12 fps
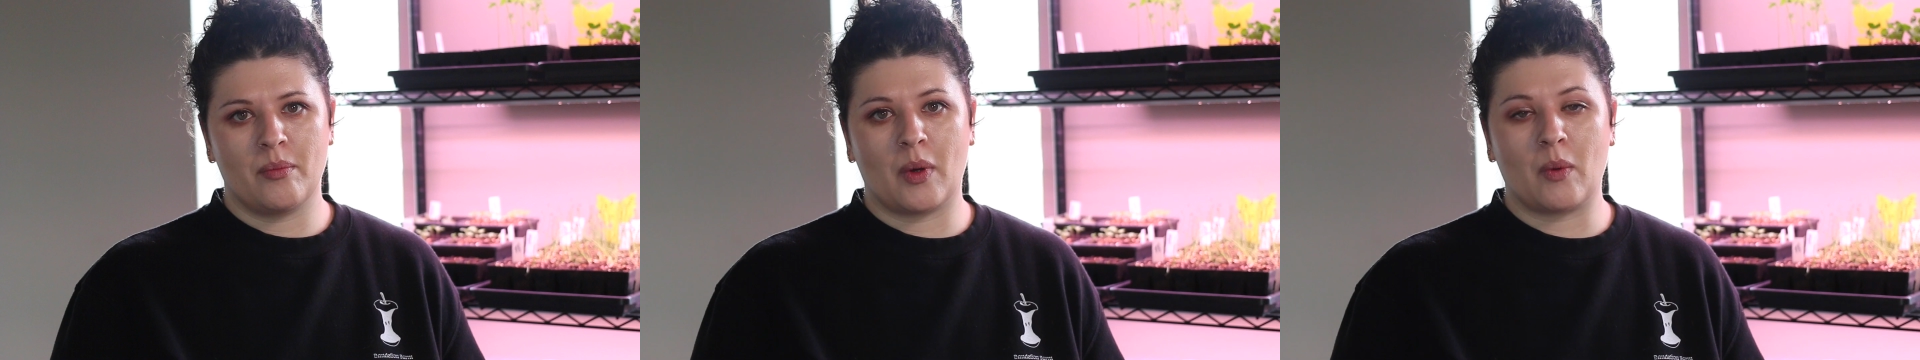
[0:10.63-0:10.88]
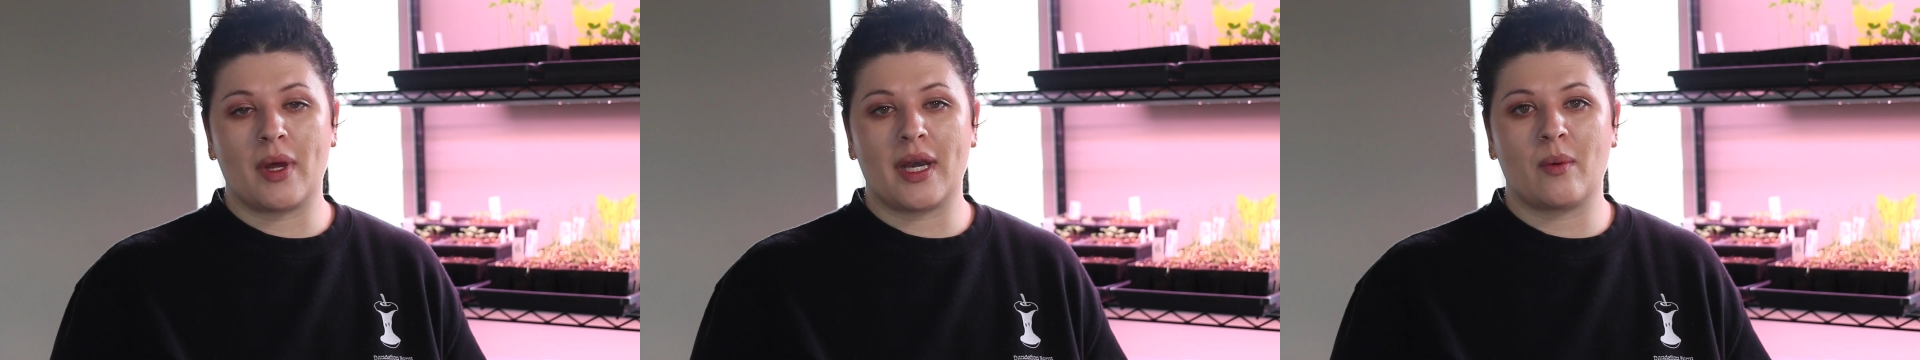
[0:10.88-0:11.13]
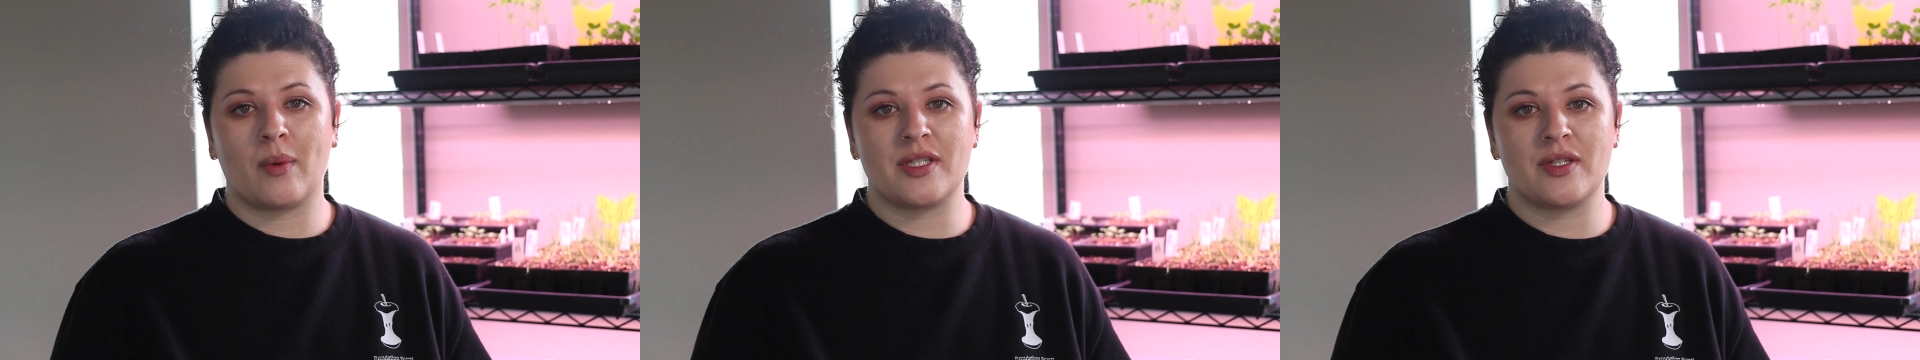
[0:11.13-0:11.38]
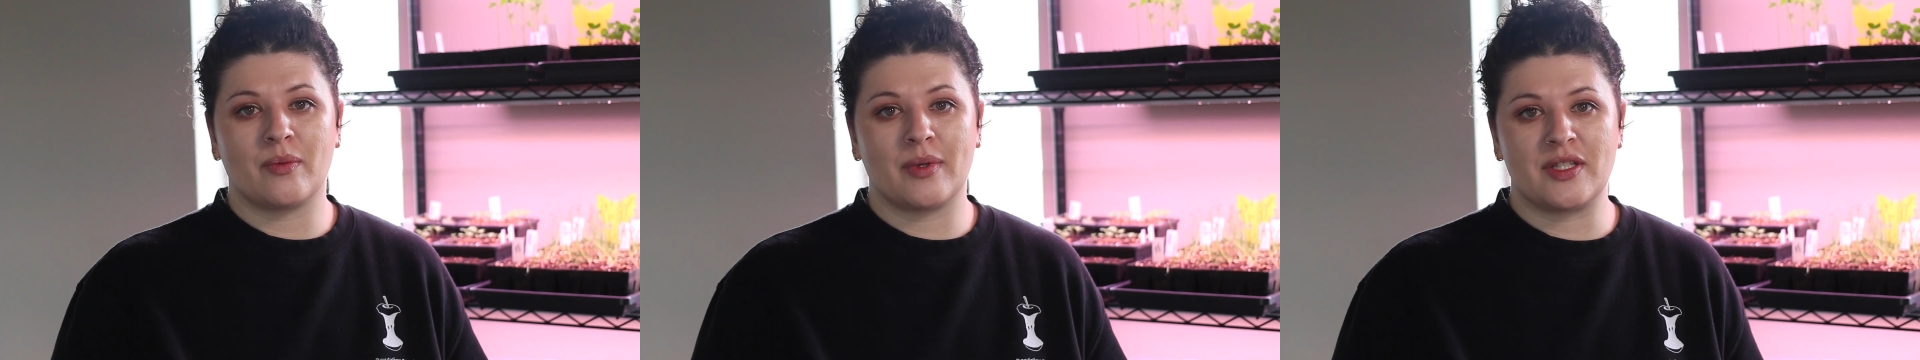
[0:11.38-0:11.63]
but when I went
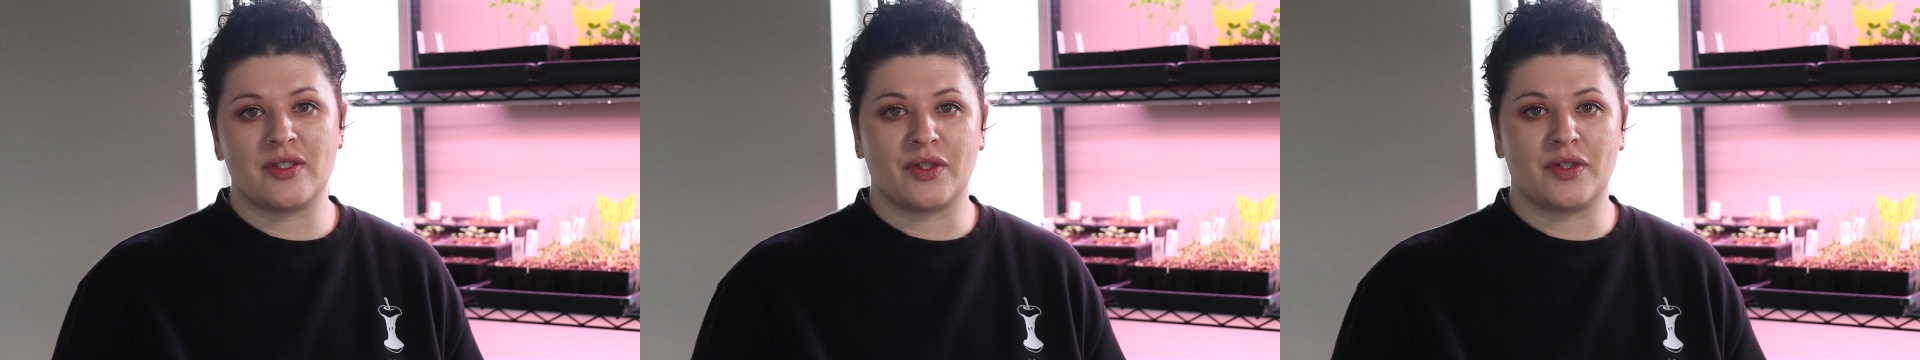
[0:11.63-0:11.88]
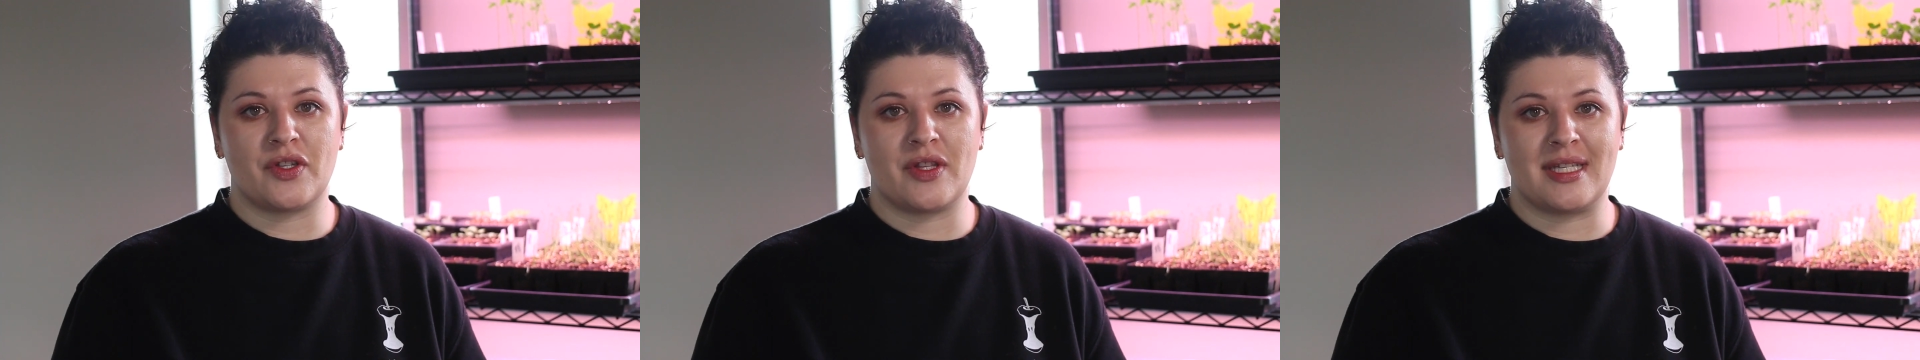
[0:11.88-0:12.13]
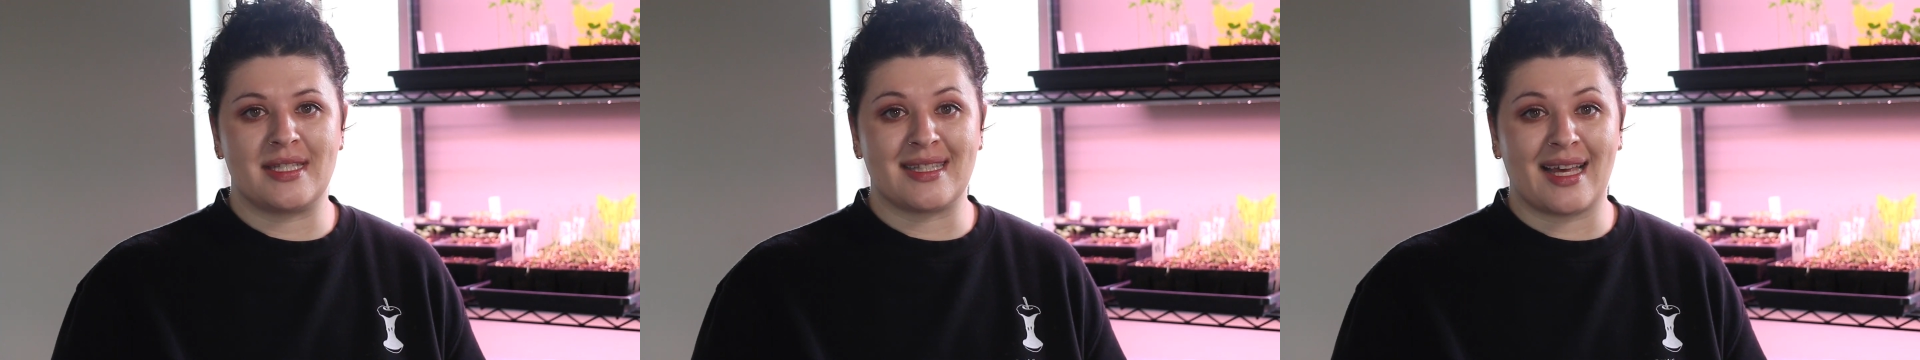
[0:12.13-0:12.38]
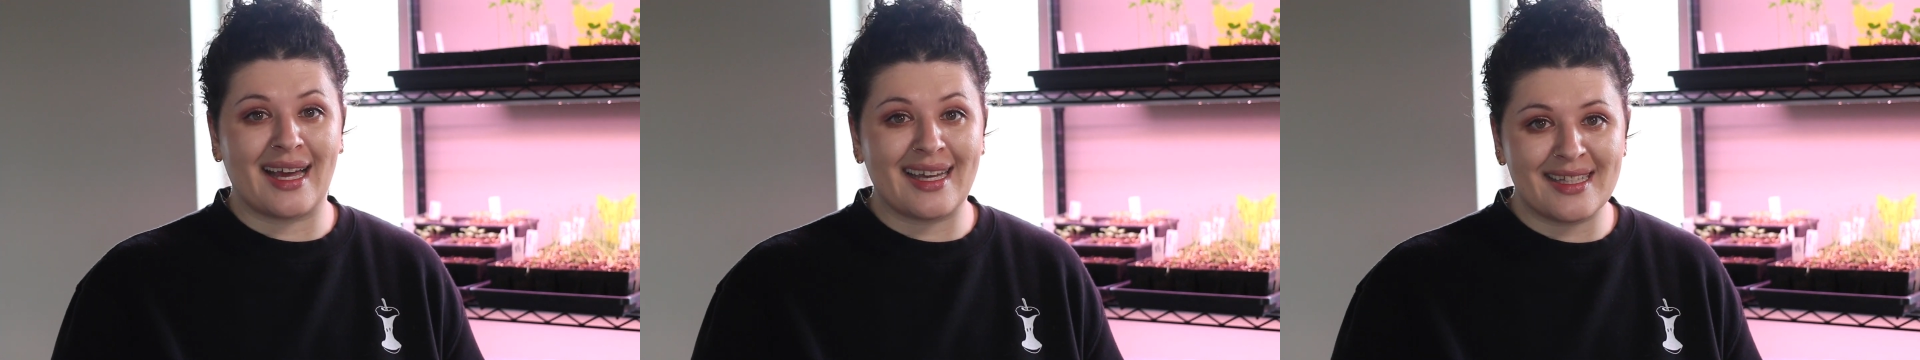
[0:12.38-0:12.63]
to research the
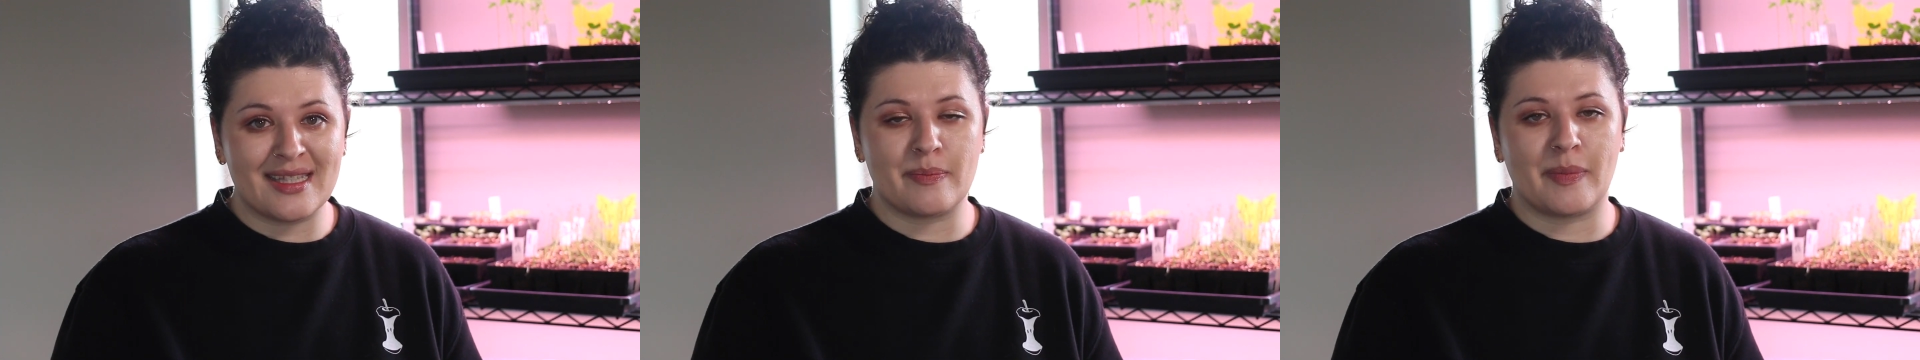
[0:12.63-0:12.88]
science